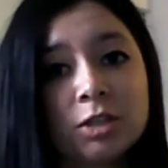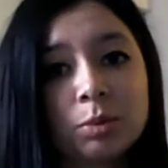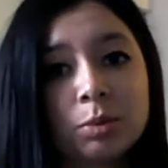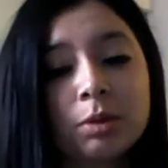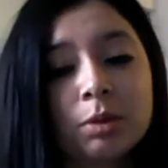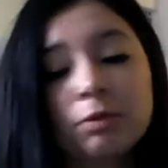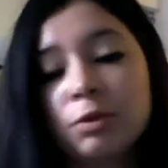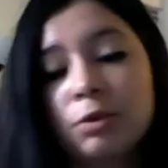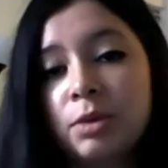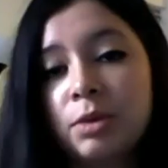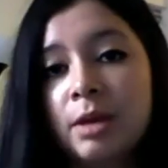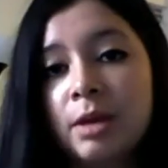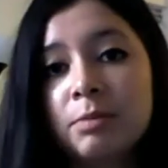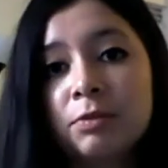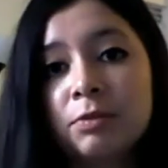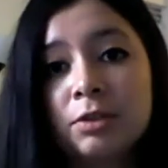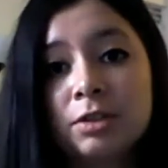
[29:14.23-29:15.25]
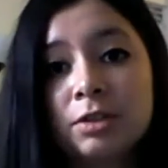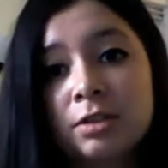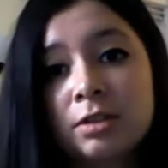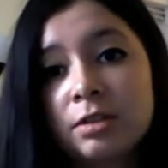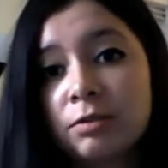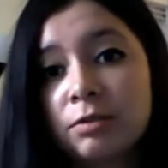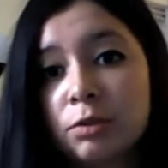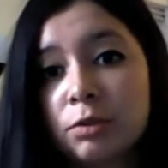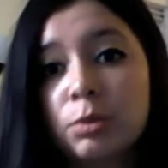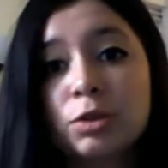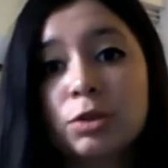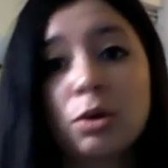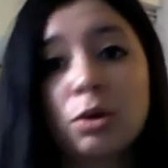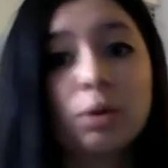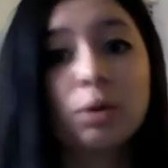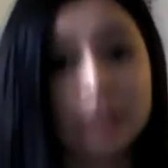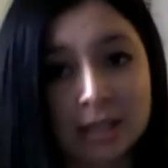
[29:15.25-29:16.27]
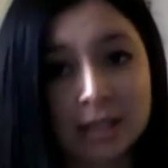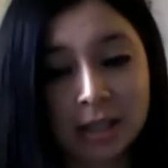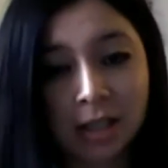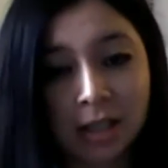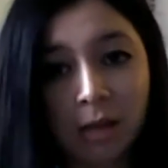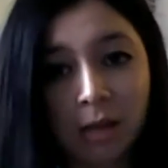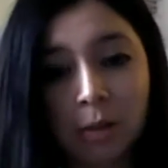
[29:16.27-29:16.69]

we review them first and foremost holistically.